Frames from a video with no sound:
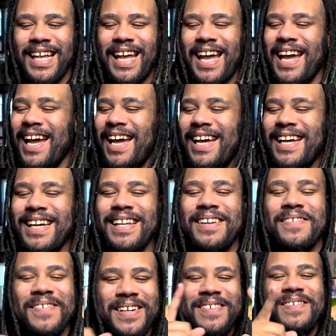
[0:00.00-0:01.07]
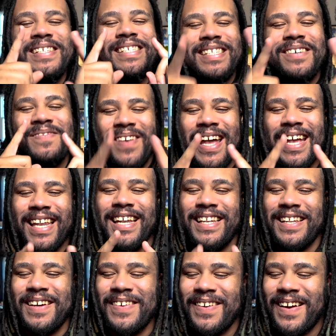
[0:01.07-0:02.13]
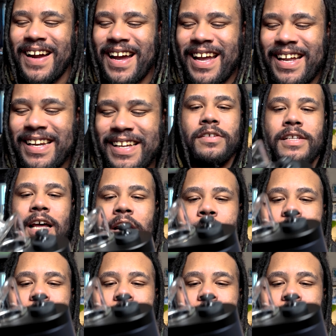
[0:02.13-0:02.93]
And we still making it though, all right? So now